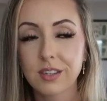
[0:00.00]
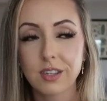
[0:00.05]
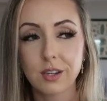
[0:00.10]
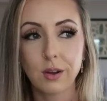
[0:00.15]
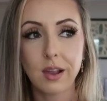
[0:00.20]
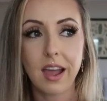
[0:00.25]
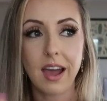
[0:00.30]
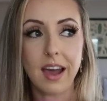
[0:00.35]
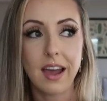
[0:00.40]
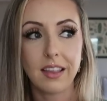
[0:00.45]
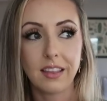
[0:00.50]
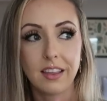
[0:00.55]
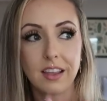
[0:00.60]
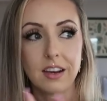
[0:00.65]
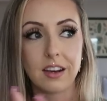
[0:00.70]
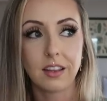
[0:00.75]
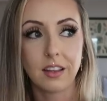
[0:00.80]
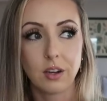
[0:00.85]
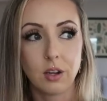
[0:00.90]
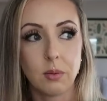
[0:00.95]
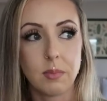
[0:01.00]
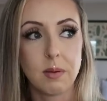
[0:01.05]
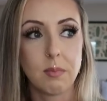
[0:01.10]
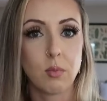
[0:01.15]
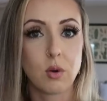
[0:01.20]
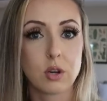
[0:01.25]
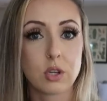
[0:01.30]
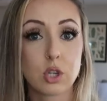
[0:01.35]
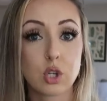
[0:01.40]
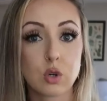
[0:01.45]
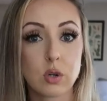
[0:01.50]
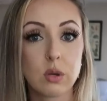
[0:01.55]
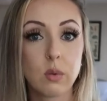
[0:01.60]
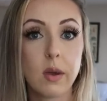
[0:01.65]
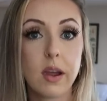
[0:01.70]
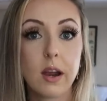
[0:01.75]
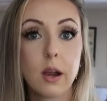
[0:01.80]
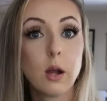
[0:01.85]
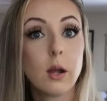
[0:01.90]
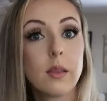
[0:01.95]
So yeah, I lean a little bit more
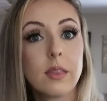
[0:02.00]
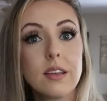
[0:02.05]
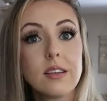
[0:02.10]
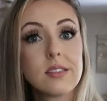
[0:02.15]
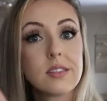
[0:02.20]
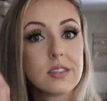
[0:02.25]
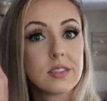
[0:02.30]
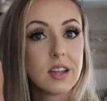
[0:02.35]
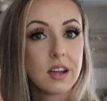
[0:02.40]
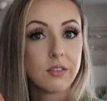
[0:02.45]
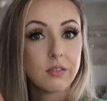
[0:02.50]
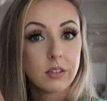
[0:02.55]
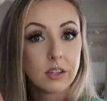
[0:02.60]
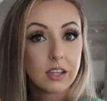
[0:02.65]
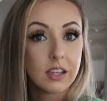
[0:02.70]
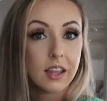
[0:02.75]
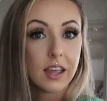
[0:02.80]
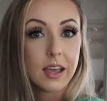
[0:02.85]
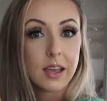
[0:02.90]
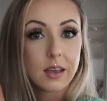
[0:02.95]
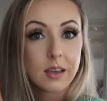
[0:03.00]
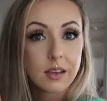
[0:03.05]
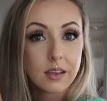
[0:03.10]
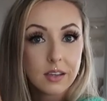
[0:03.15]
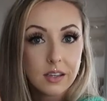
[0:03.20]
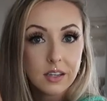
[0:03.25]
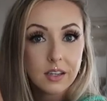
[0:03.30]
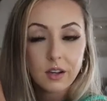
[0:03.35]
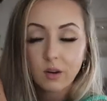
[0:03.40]
streetwear and this is definitely like